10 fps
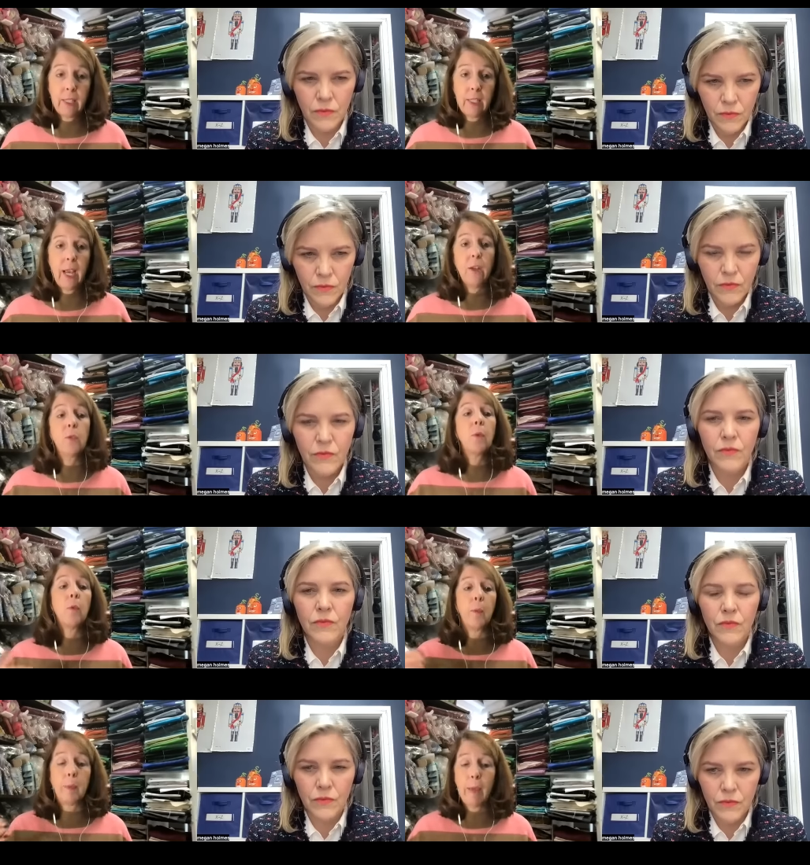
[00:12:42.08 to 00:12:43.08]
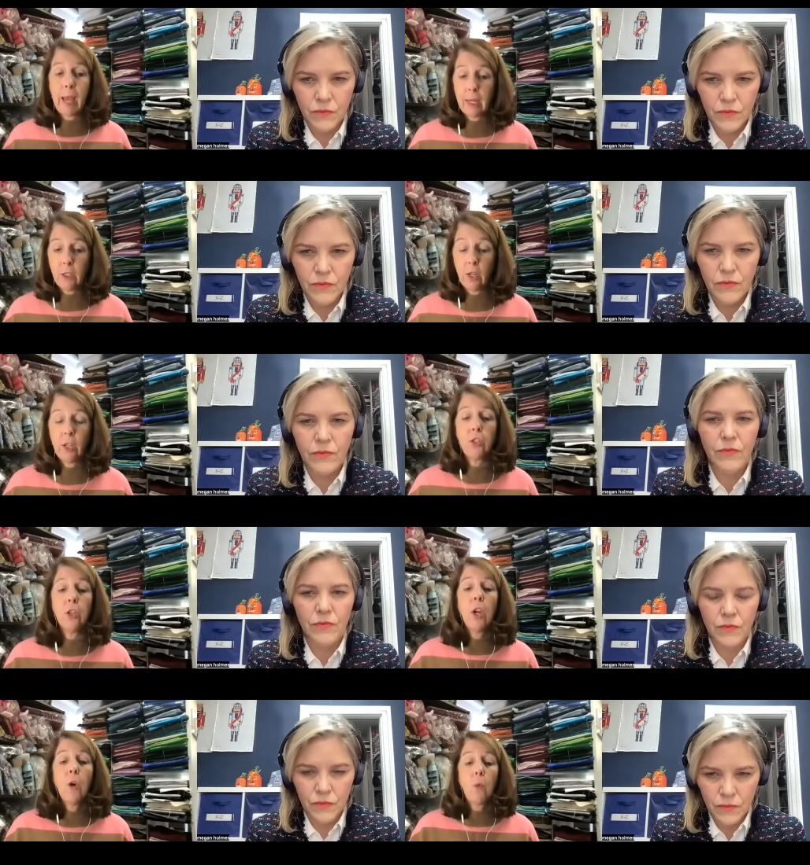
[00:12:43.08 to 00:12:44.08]
Speaker 1: in the house. We will be back in touch
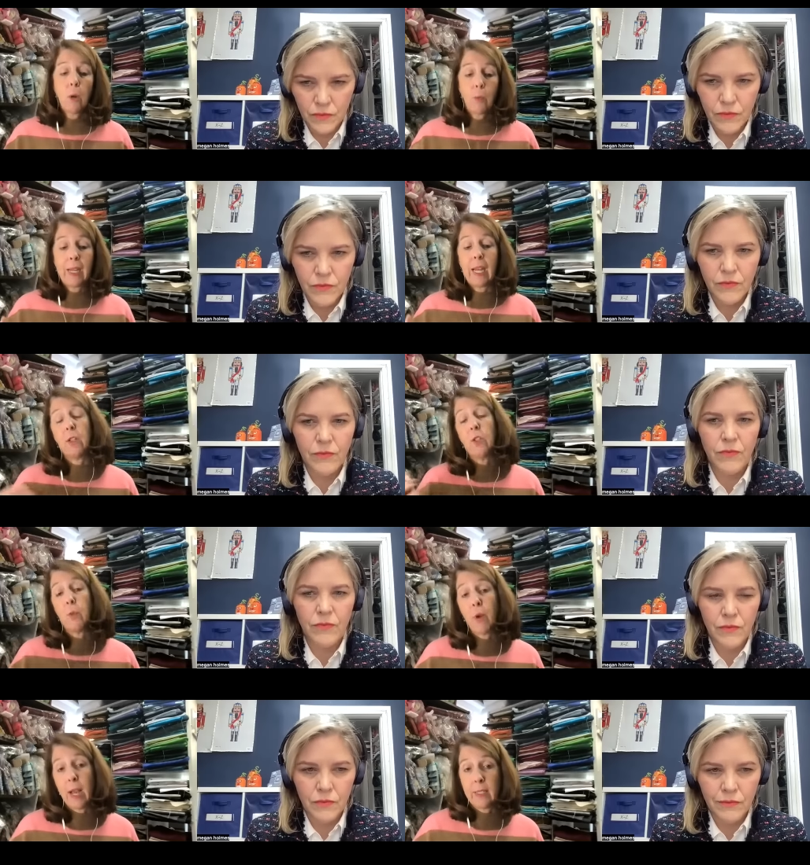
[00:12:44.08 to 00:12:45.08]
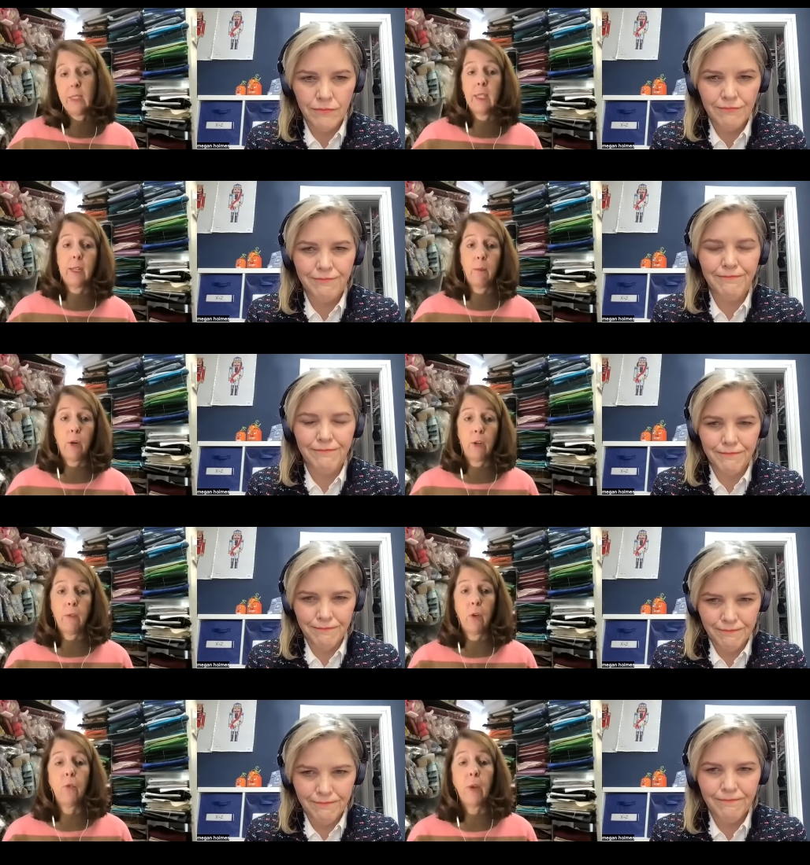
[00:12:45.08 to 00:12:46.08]
when we get to the processing point of
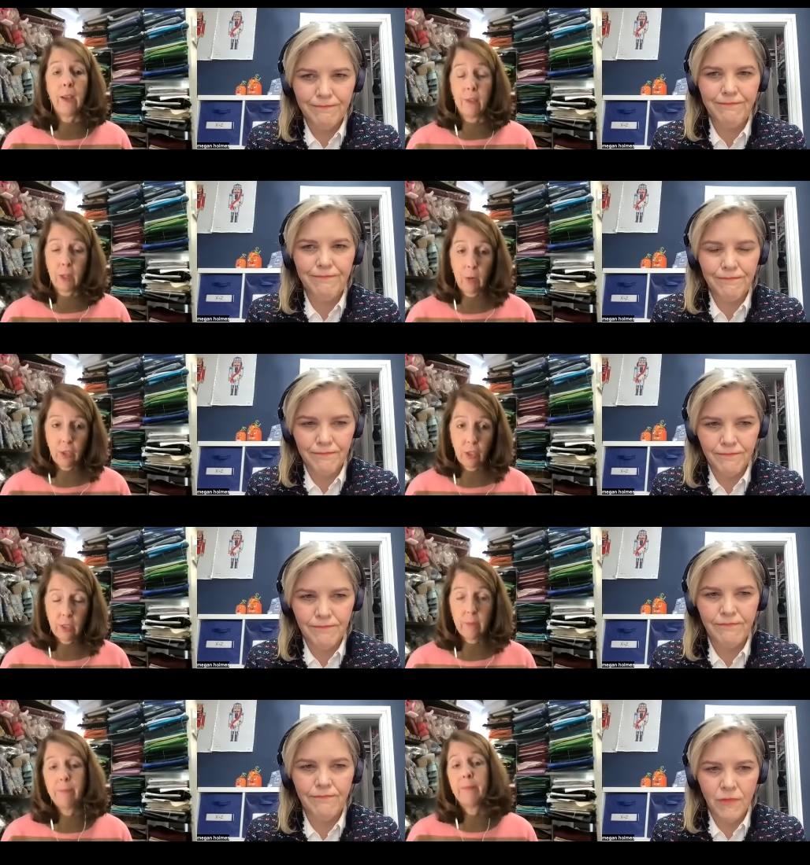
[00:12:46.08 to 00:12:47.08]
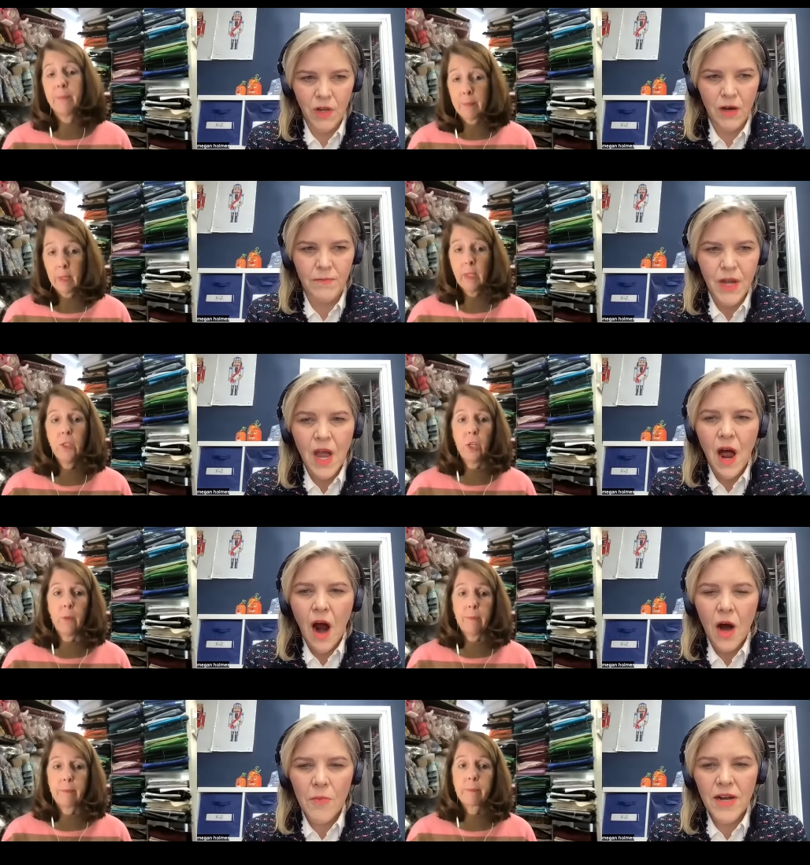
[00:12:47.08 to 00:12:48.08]
view if we have any questions. Yep. So
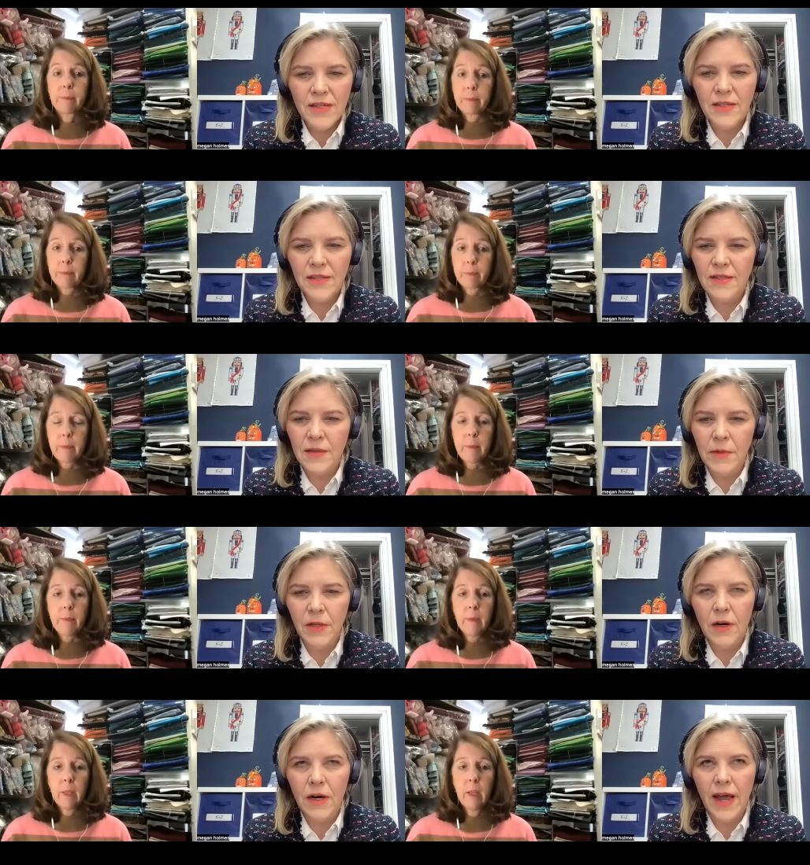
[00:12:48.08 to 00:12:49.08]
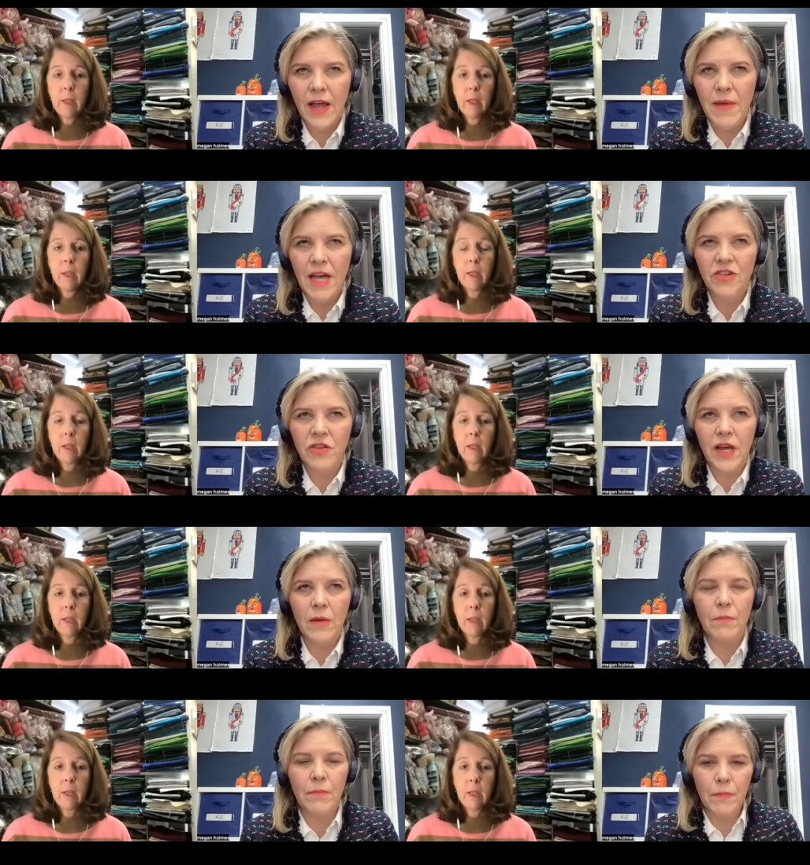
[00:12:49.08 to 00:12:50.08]
Speaker 2: our process is similar. And I imagine
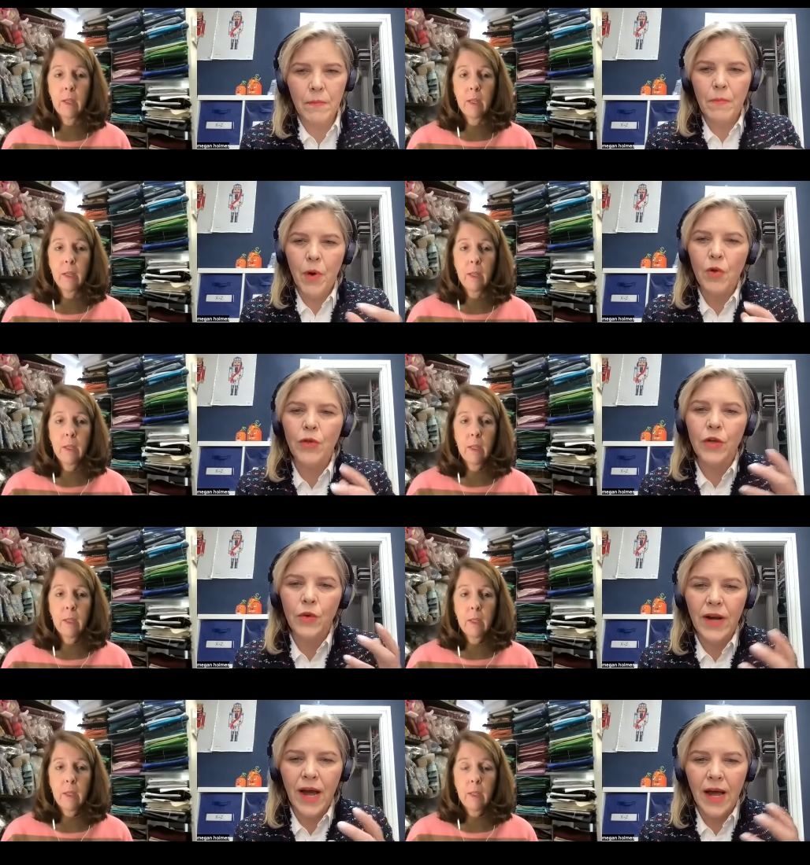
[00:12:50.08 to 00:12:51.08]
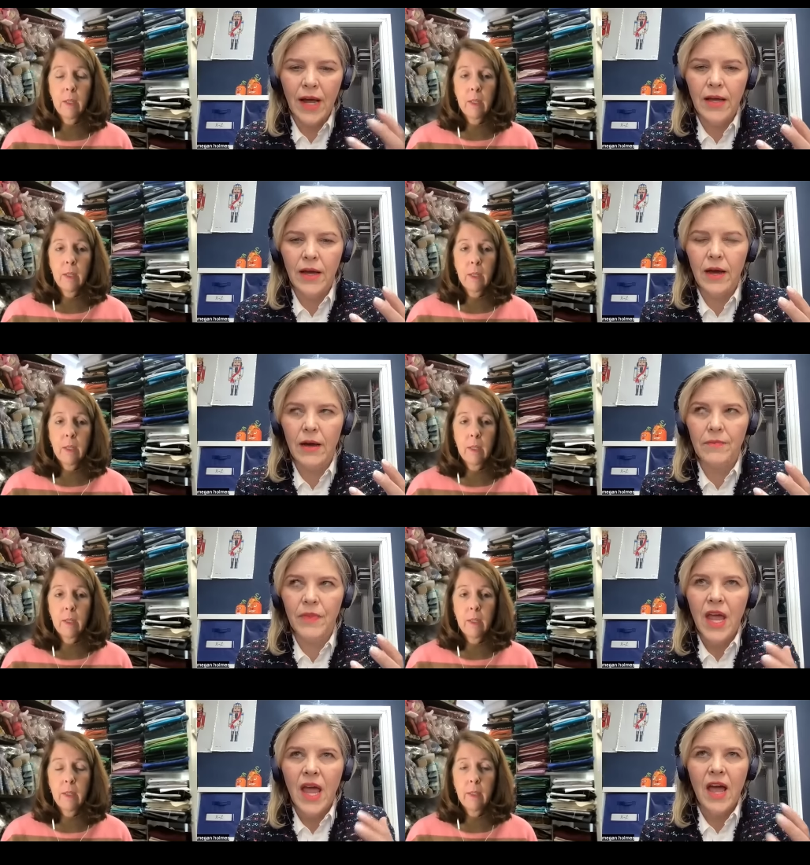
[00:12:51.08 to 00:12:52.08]
that both you and I
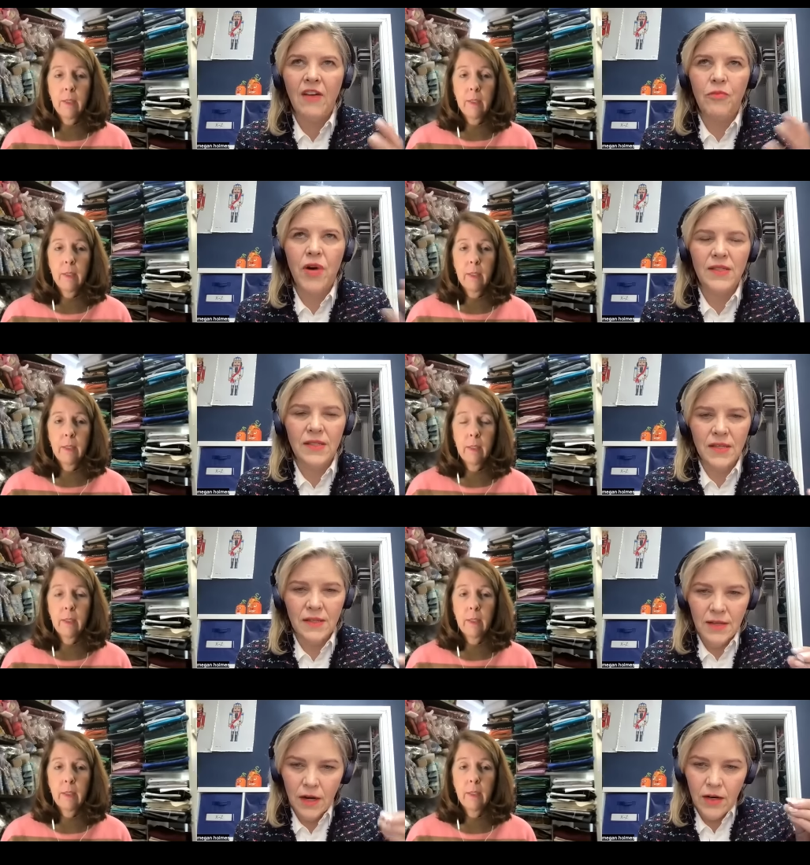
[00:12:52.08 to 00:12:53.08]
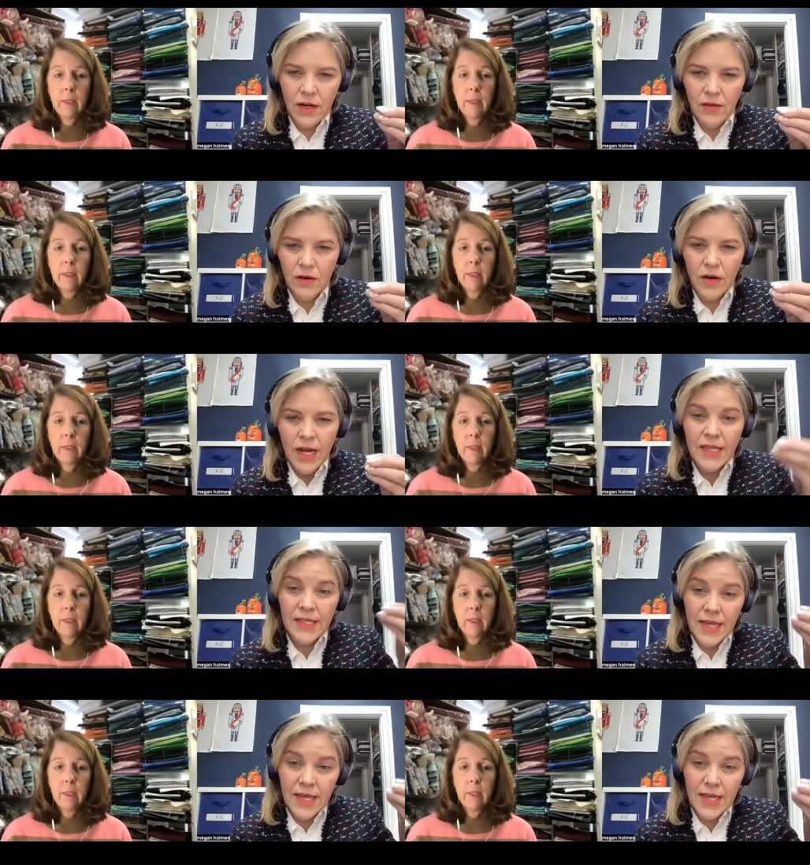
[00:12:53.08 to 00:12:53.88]
um, have processes that are either the